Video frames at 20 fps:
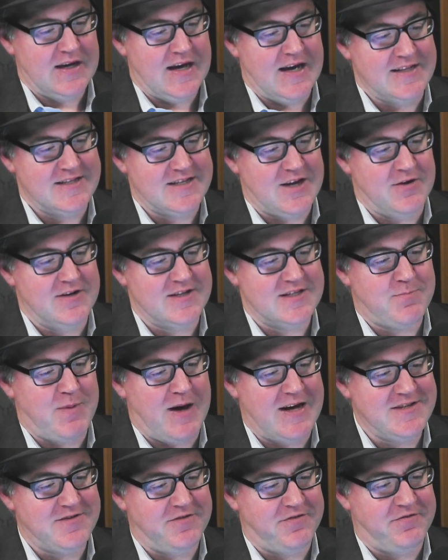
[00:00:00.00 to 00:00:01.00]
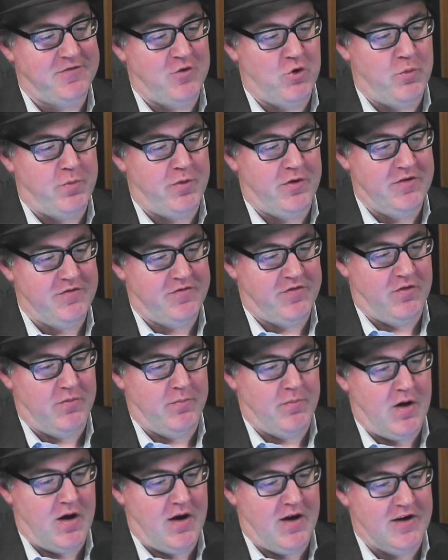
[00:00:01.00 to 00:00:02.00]
And so, in a space of 4.4
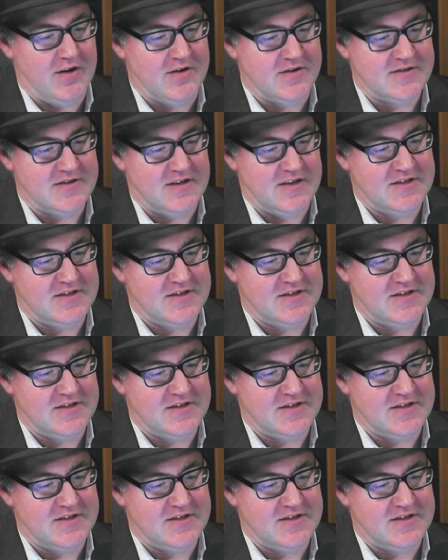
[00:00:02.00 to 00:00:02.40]
miles,